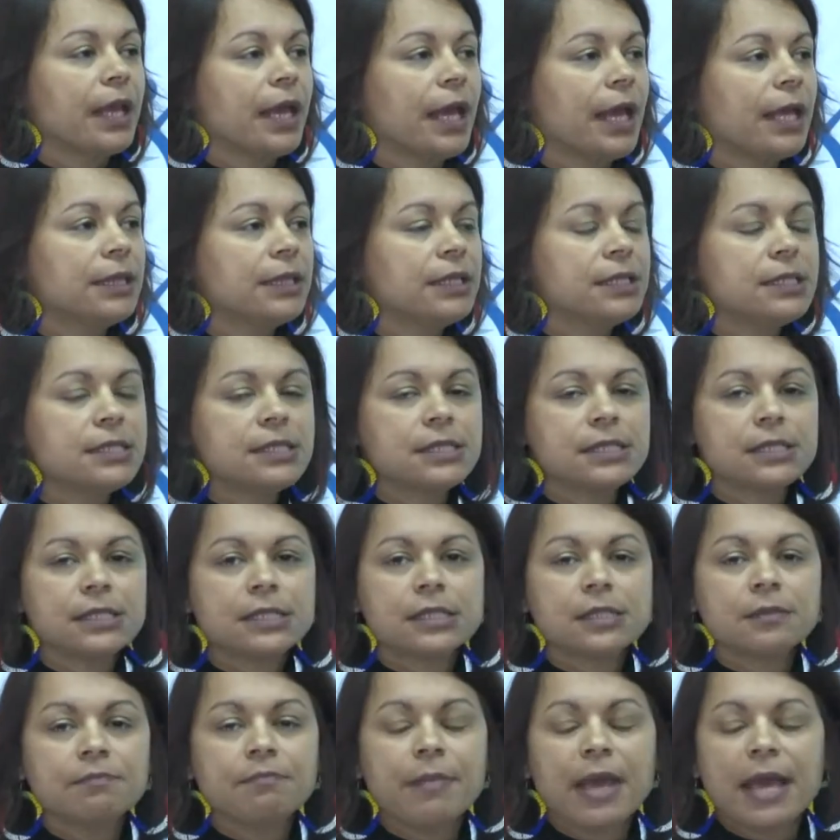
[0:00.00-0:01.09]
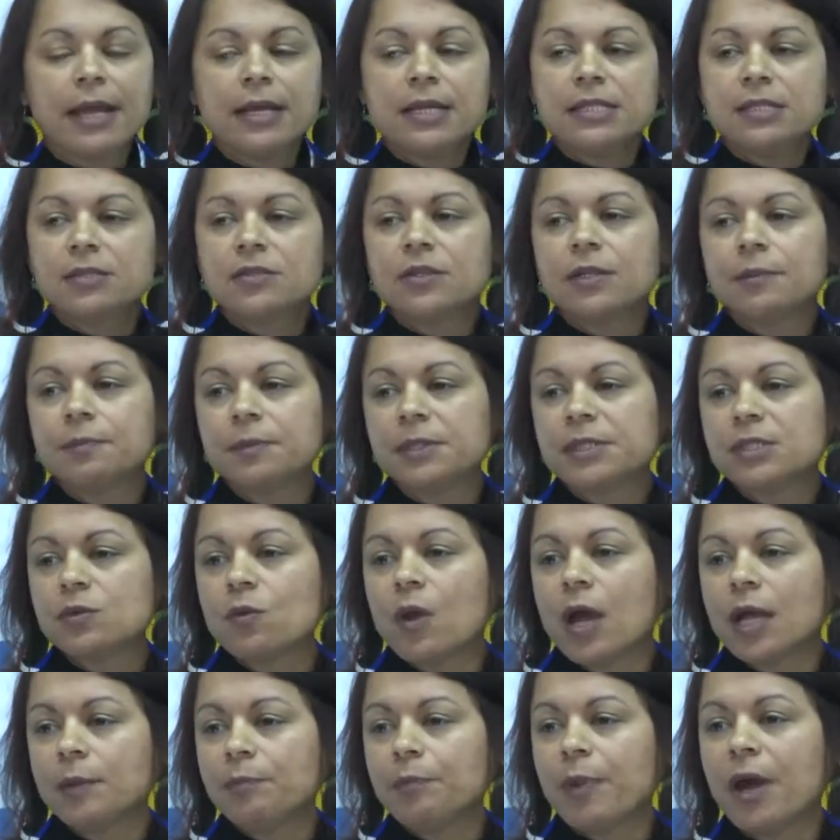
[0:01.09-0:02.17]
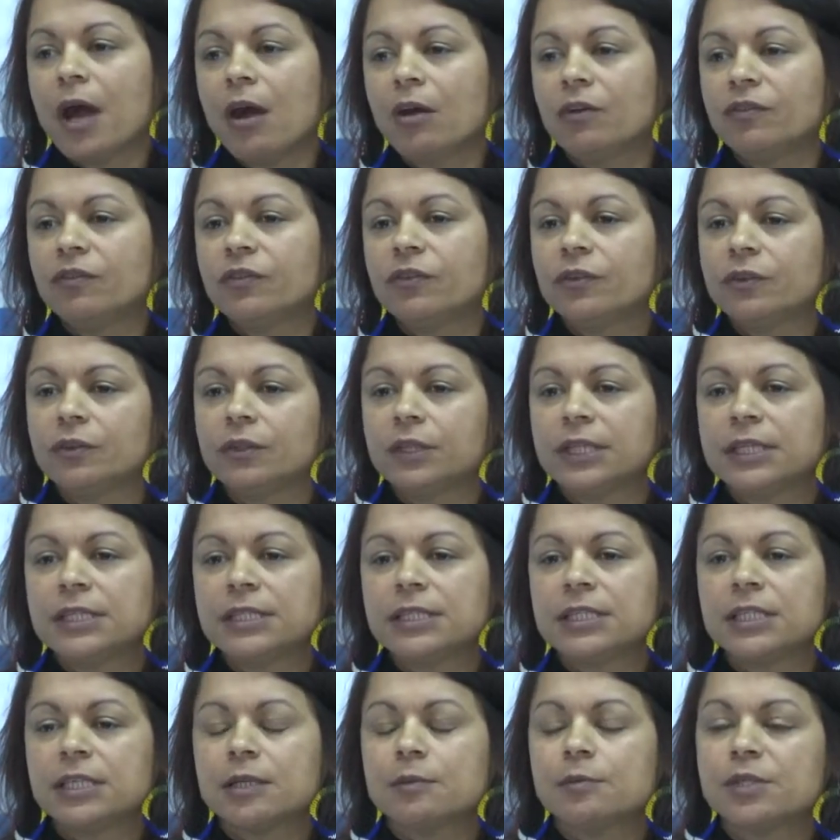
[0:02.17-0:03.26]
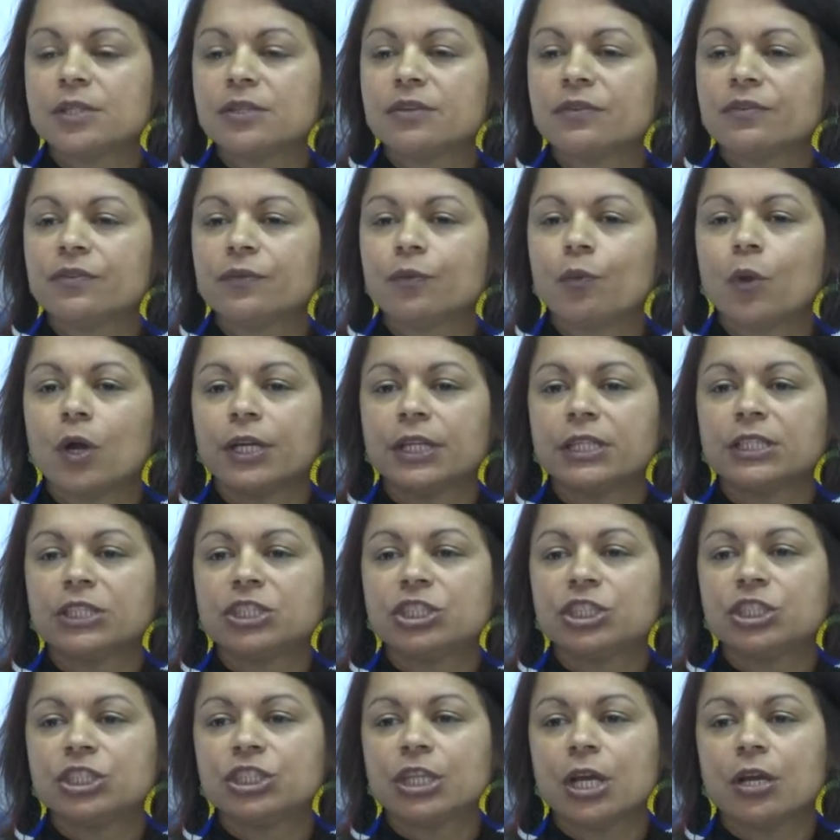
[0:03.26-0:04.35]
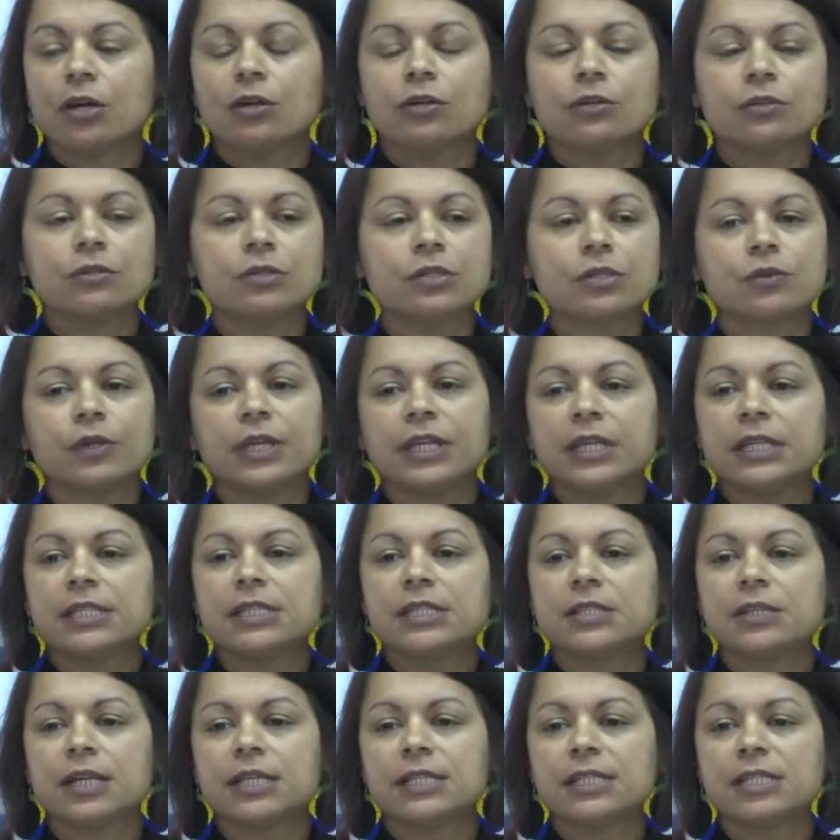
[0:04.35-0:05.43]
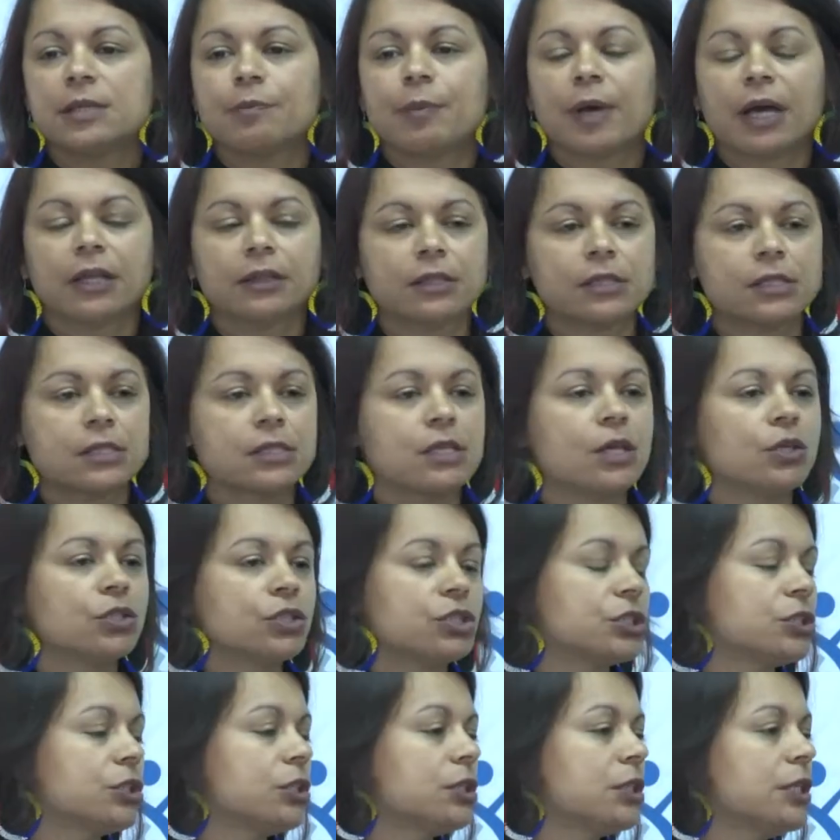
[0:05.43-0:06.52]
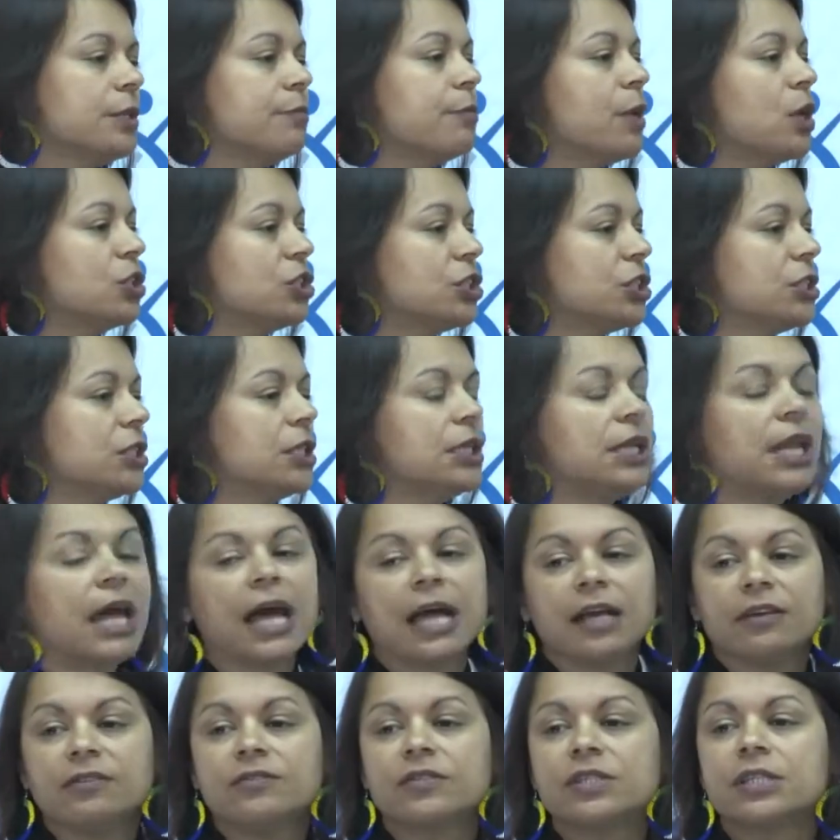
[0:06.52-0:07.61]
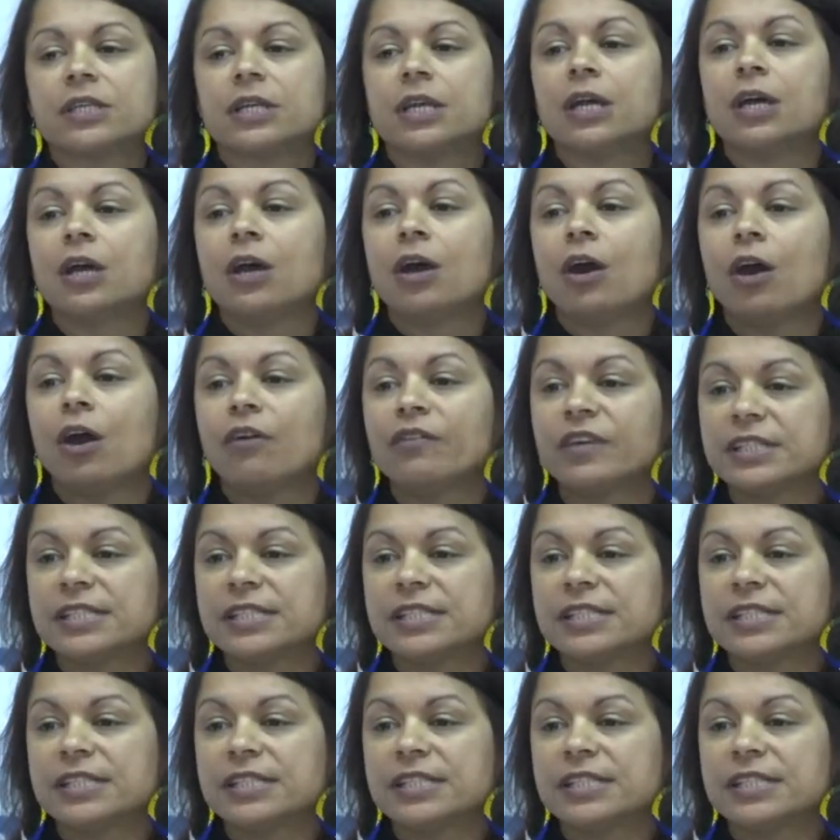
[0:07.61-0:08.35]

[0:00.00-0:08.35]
and this manuscript is quite powerful in terms of what it shows or illustrates about the social, emotional lives of